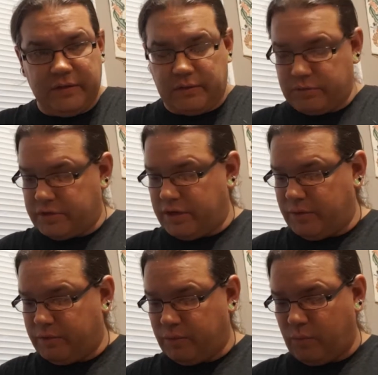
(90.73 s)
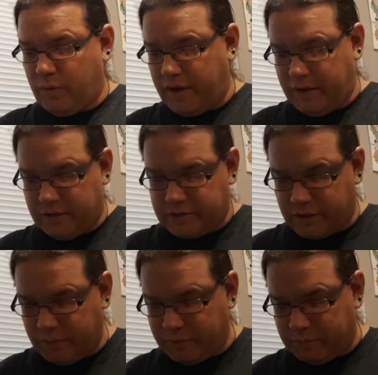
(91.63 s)
So starting with the
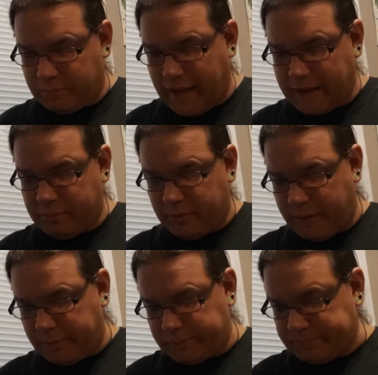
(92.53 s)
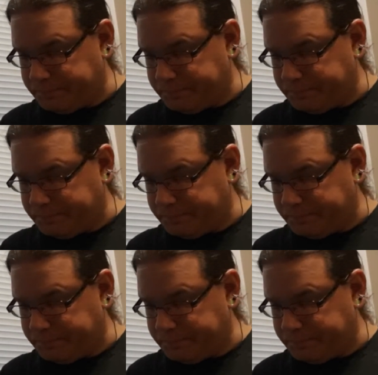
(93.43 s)
black primer,